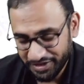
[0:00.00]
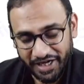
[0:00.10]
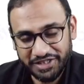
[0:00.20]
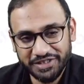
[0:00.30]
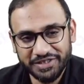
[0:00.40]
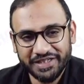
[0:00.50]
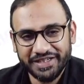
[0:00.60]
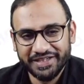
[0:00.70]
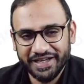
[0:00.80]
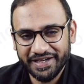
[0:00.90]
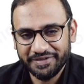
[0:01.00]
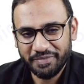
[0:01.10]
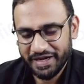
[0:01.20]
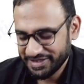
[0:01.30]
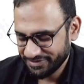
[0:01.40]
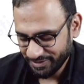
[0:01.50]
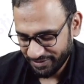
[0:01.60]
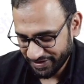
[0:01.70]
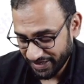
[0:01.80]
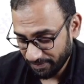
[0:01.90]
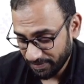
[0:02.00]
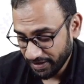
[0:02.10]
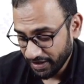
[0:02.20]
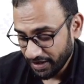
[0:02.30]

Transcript: traction, and parents will be very happy.